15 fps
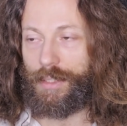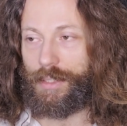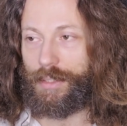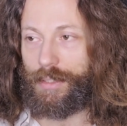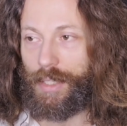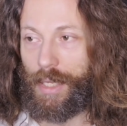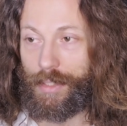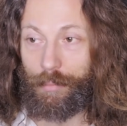
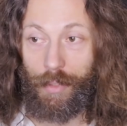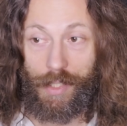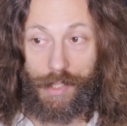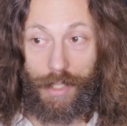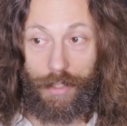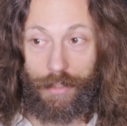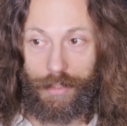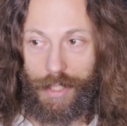And
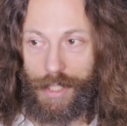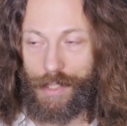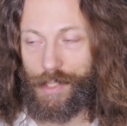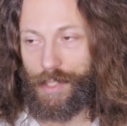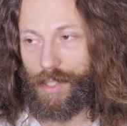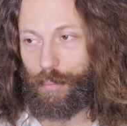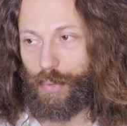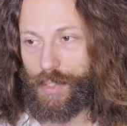amongst other things,
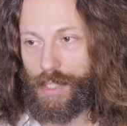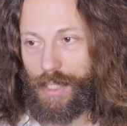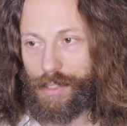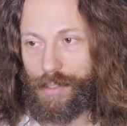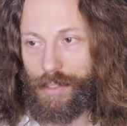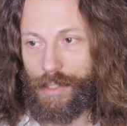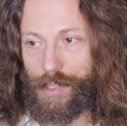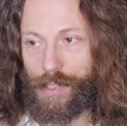he presents
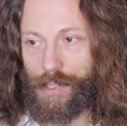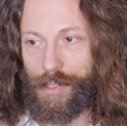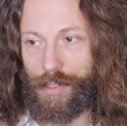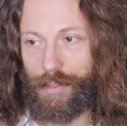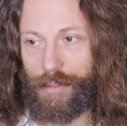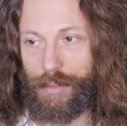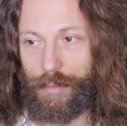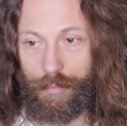this,
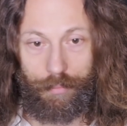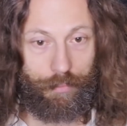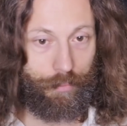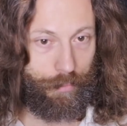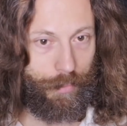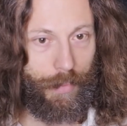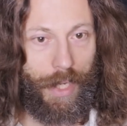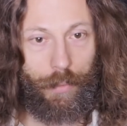
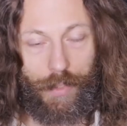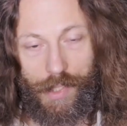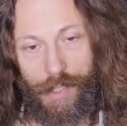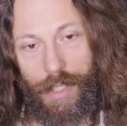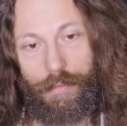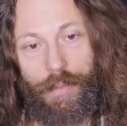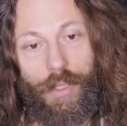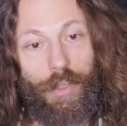I would
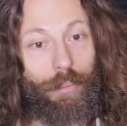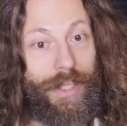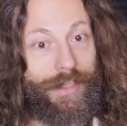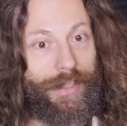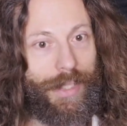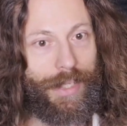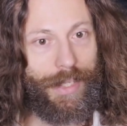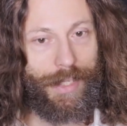say, very
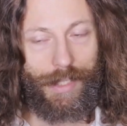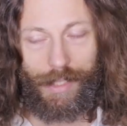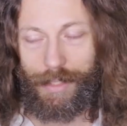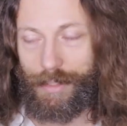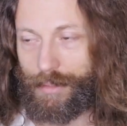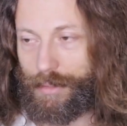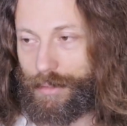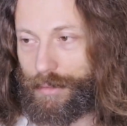Bataille-esque
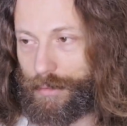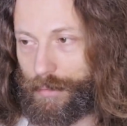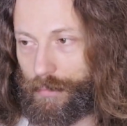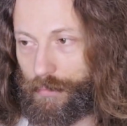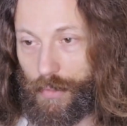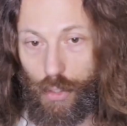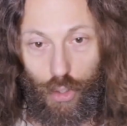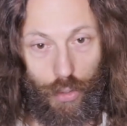
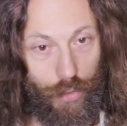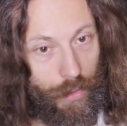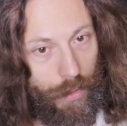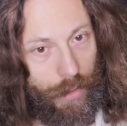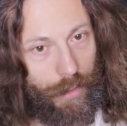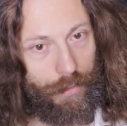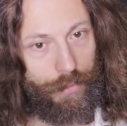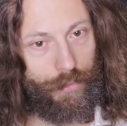vision
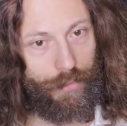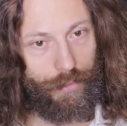of